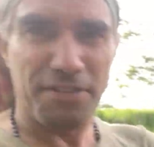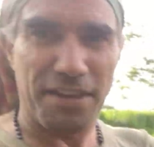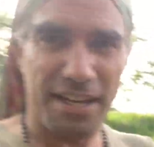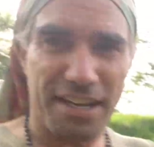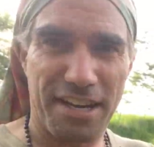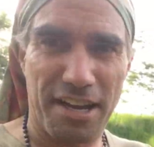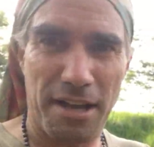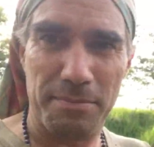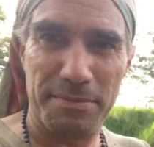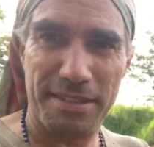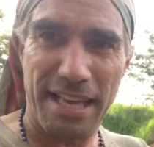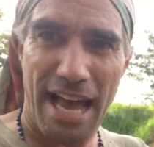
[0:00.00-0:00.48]
that
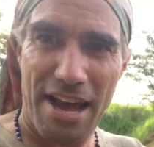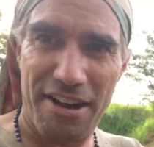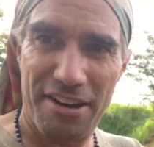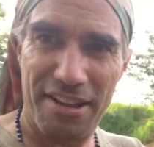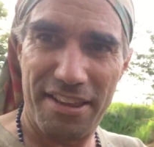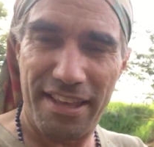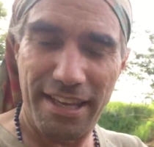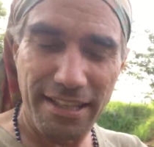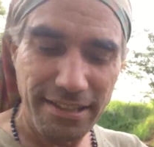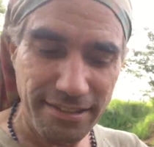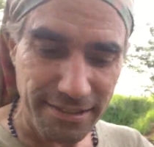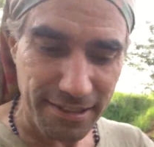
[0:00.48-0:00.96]
comes out of
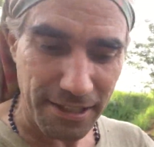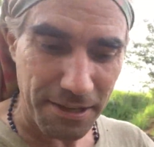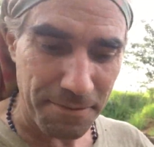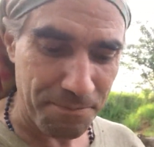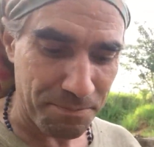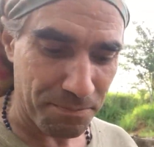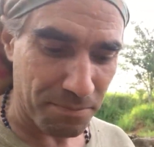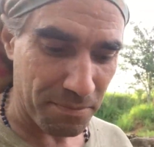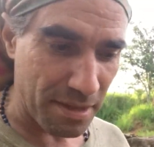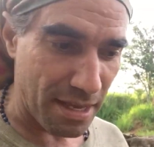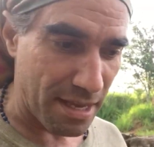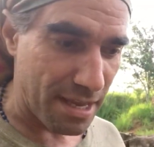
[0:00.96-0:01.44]
this
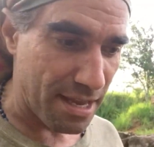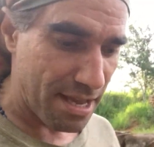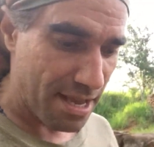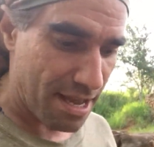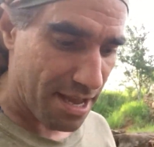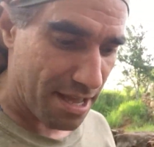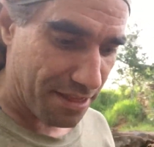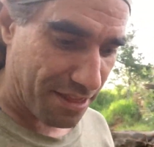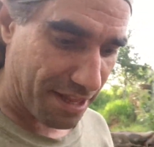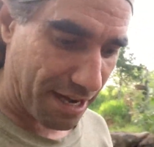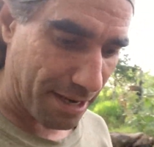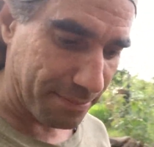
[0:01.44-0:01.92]

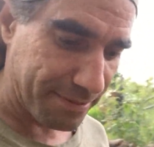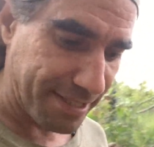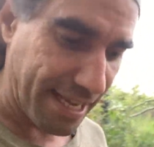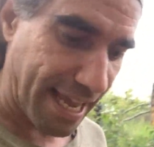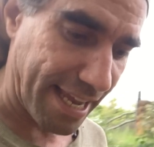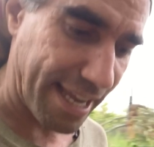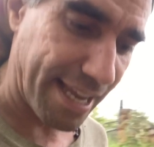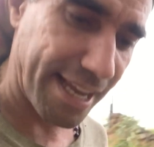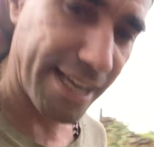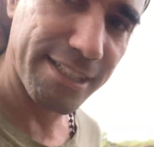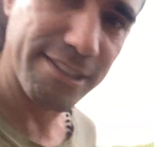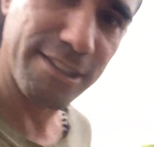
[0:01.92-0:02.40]
that I'm
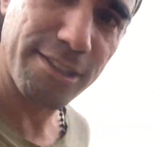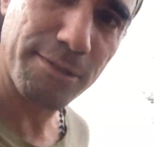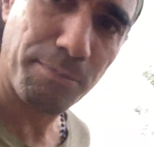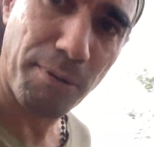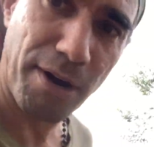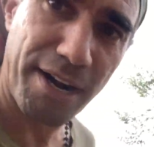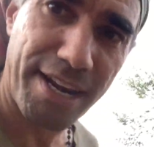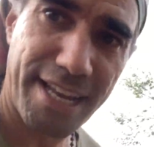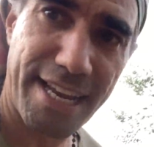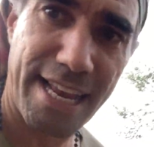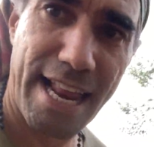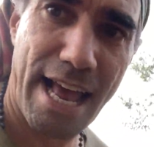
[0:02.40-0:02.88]
taking and
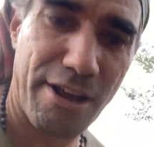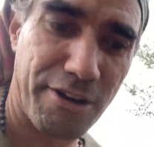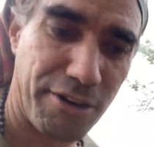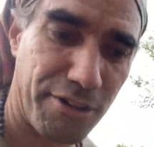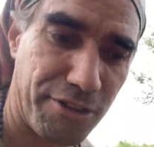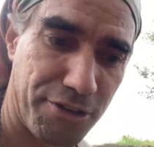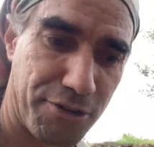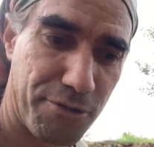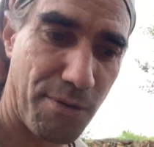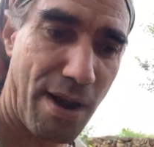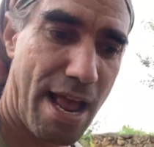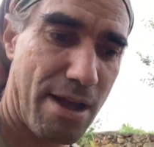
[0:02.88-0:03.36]
spreading it out on
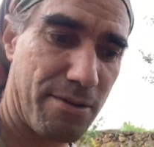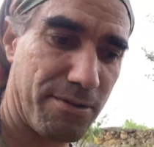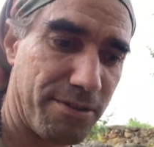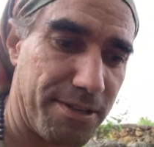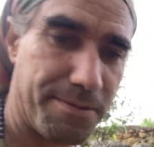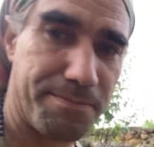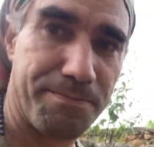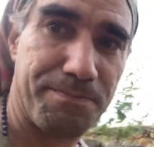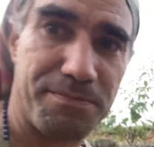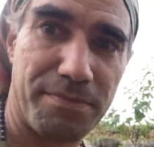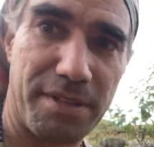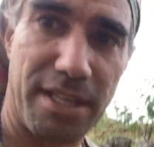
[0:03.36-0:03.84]
the ground.
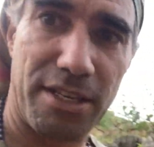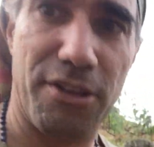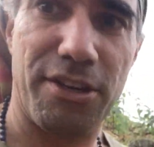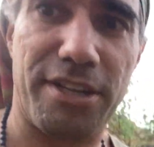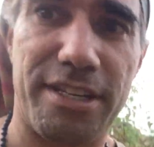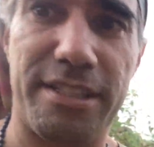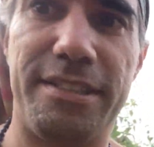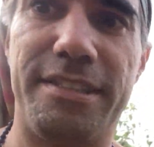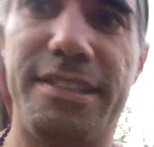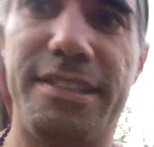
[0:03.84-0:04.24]
And you can